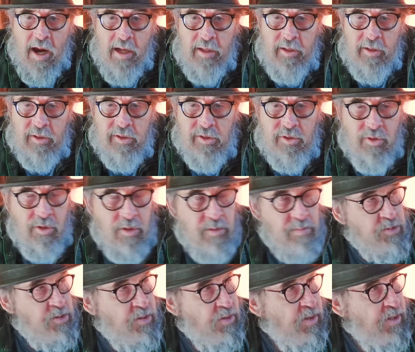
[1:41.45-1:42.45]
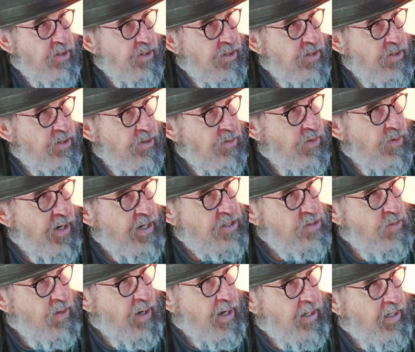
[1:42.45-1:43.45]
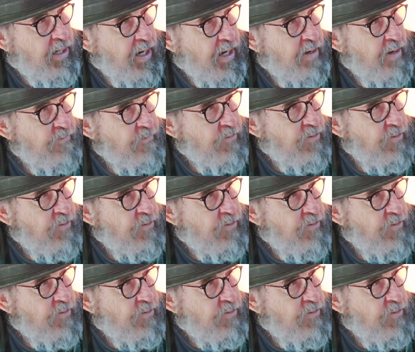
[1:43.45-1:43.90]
And those troops are under duress right now